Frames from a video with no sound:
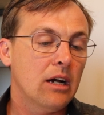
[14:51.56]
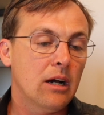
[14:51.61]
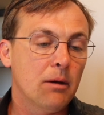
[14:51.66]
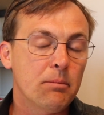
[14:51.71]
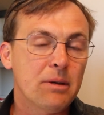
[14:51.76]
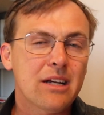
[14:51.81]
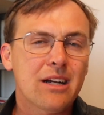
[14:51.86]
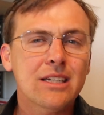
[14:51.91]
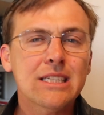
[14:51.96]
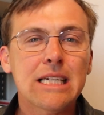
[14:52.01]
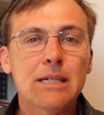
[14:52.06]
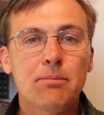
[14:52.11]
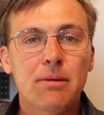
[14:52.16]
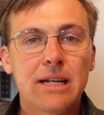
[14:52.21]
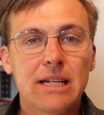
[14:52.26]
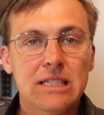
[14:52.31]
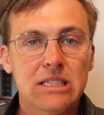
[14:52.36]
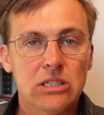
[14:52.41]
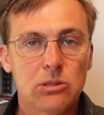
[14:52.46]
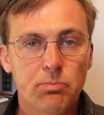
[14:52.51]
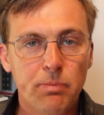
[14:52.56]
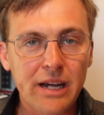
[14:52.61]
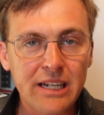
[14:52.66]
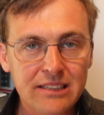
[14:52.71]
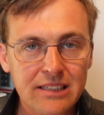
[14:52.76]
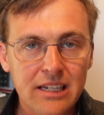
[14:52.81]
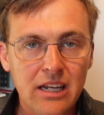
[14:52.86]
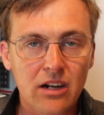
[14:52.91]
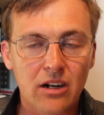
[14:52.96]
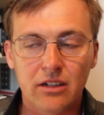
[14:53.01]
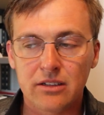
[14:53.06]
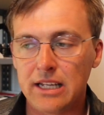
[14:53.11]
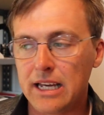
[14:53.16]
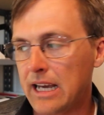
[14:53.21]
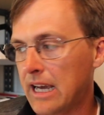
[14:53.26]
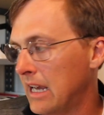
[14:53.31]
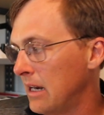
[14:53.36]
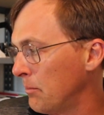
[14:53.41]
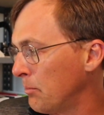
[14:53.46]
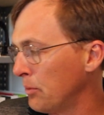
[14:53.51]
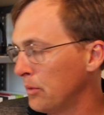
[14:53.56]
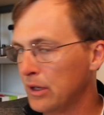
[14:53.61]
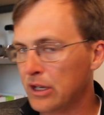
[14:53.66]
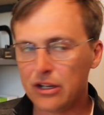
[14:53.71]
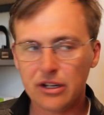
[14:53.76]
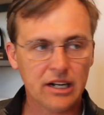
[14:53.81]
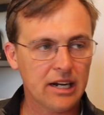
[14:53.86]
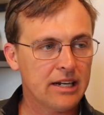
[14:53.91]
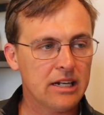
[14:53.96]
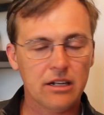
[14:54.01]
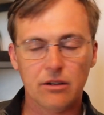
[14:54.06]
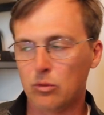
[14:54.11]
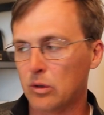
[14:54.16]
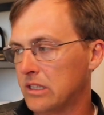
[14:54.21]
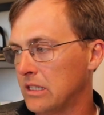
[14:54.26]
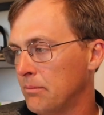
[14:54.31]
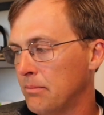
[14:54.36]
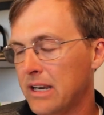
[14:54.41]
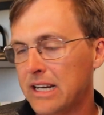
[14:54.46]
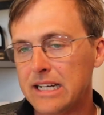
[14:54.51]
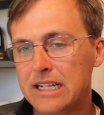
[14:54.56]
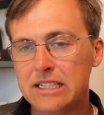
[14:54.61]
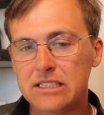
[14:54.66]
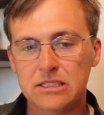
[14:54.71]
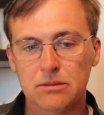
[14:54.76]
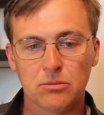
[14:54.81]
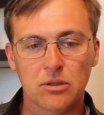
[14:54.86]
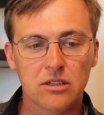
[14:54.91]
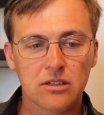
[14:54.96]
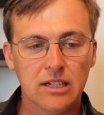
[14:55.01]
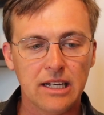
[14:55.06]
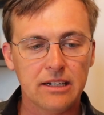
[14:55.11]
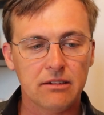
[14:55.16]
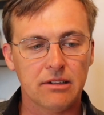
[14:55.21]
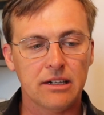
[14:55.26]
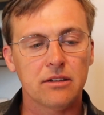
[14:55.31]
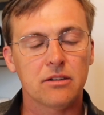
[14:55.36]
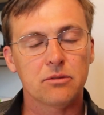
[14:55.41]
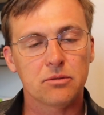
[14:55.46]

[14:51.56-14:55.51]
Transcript: Because I'd been inspecting it all day, I had a pretty good idea of what the mechanism looked like, right?